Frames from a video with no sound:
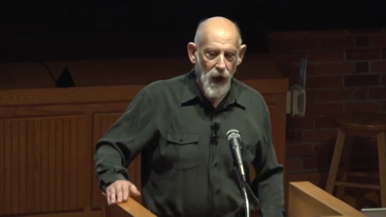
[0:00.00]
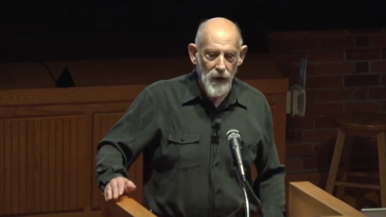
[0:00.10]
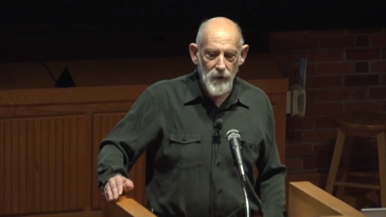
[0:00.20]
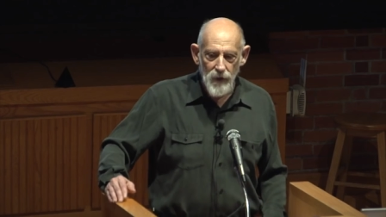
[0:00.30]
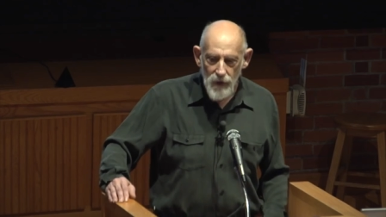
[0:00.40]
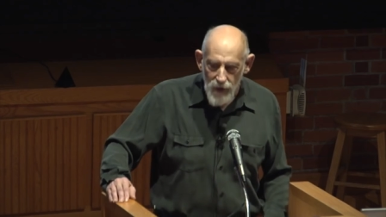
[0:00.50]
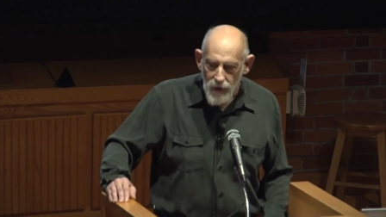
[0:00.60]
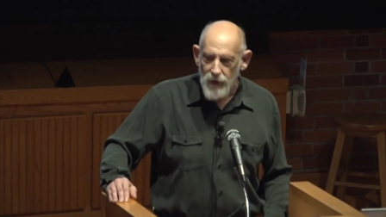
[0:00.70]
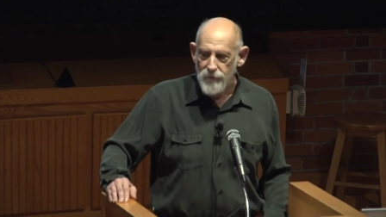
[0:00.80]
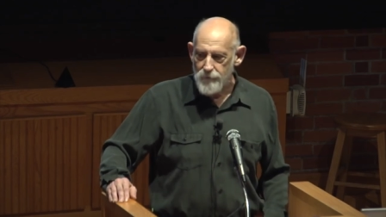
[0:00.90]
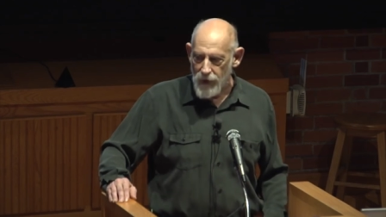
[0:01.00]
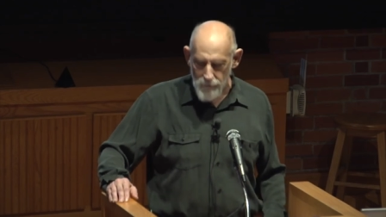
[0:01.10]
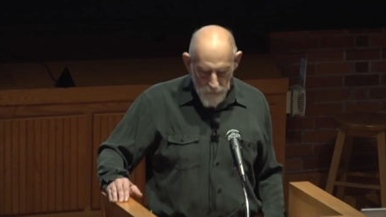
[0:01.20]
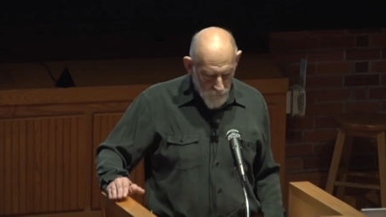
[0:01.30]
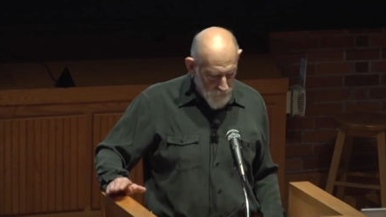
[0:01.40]
I think if my
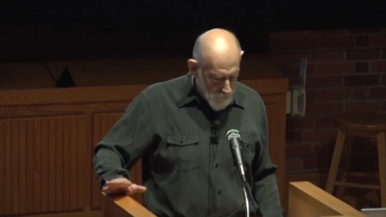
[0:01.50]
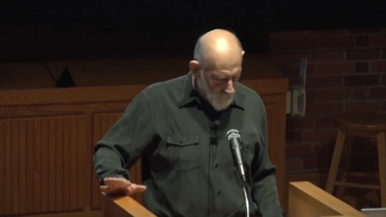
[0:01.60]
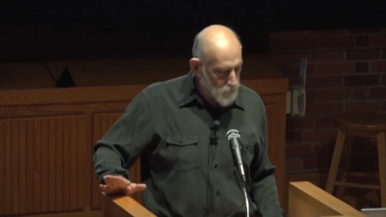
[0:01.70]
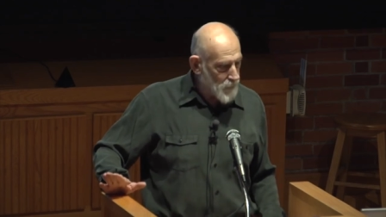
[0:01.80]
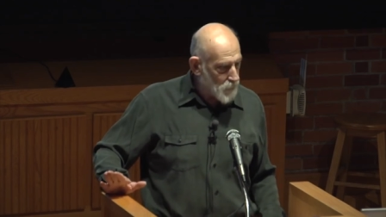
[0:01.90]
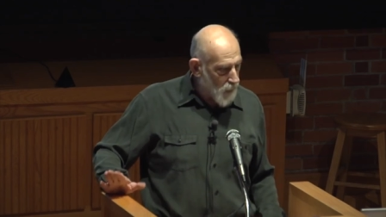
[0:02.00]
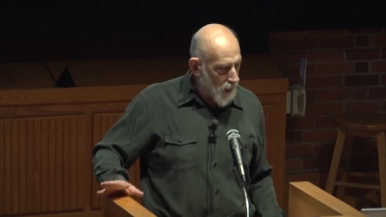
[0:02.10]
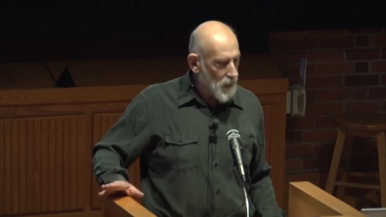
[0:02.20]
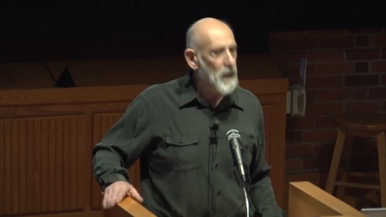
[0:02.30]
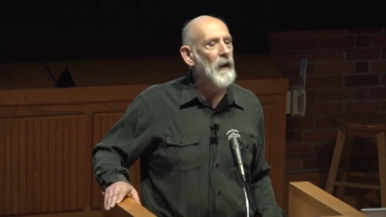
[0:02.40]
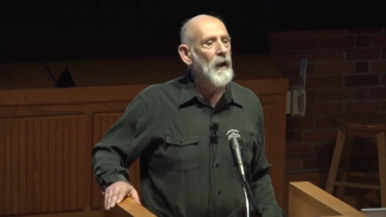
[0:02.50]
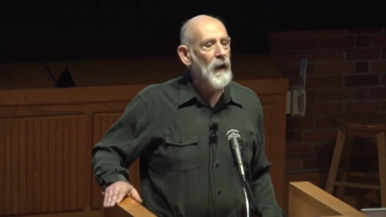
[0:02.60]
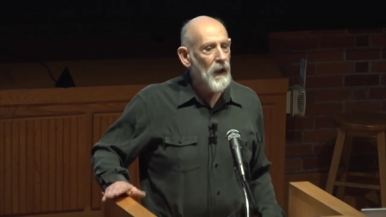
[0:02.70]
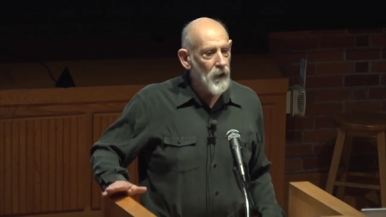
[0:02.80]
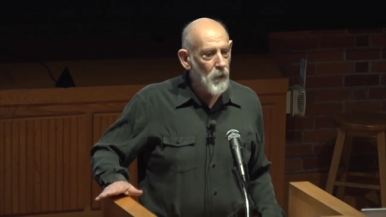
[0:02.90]
memory serves me right,
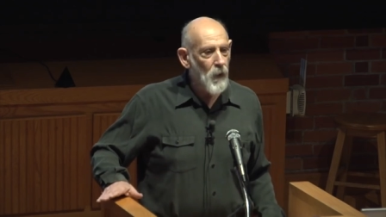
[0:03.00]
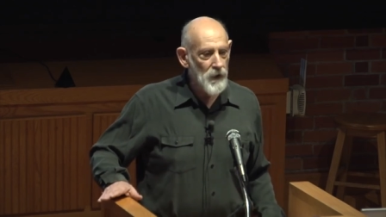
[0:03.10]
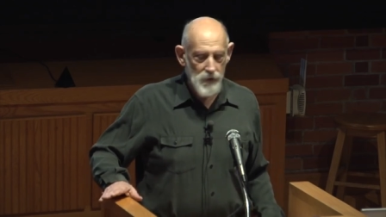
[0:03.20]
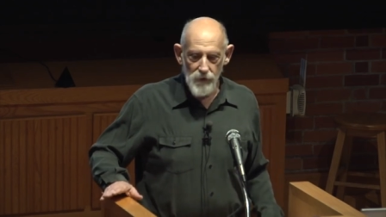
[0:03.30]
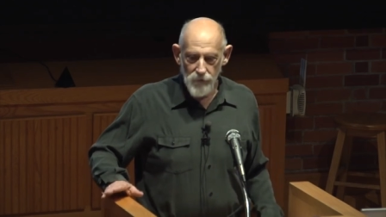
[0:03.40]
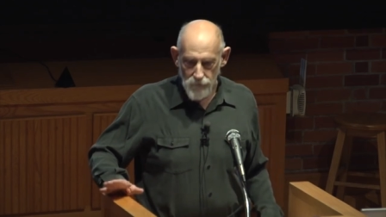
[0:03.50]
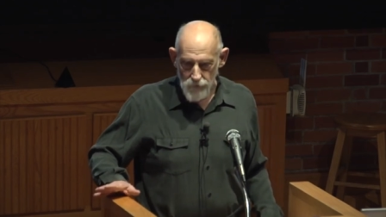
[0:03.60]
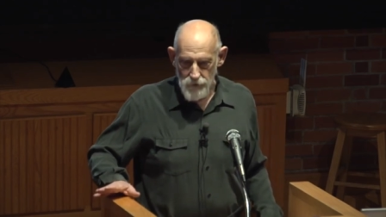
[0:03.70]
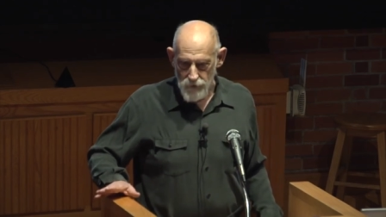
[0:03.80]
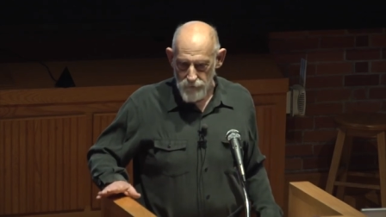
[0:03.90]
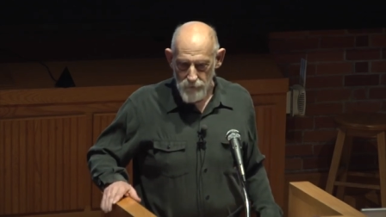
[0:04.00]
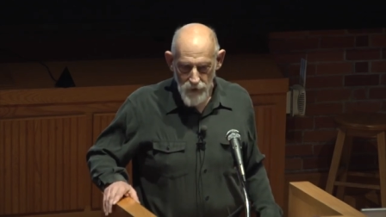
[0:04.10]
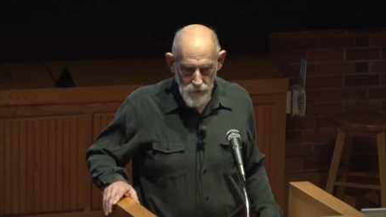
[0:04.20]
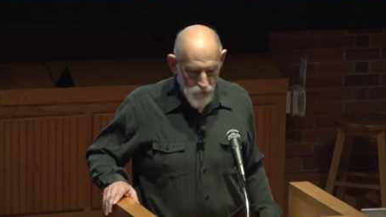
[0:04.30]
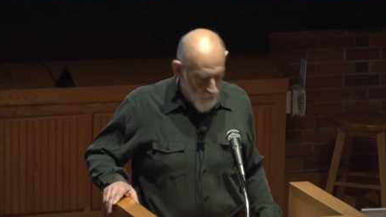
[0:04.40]
it was in the first of the
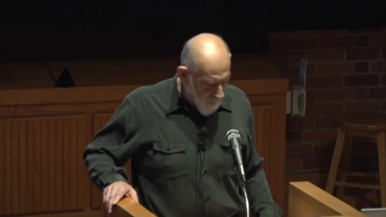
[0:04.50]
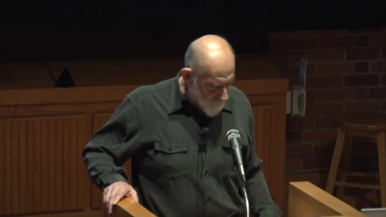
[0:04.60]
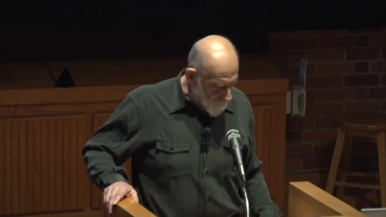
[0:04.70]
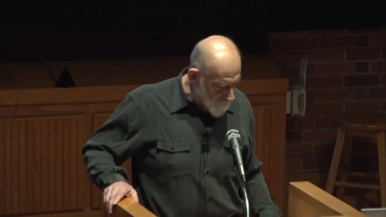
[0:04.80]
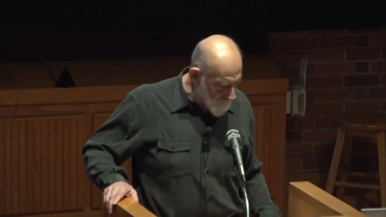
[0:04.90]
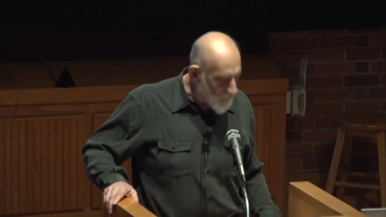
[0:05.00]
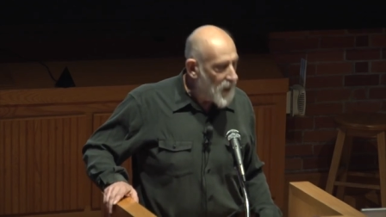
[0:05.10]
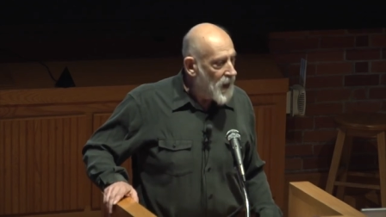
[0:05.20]
messenger lectures.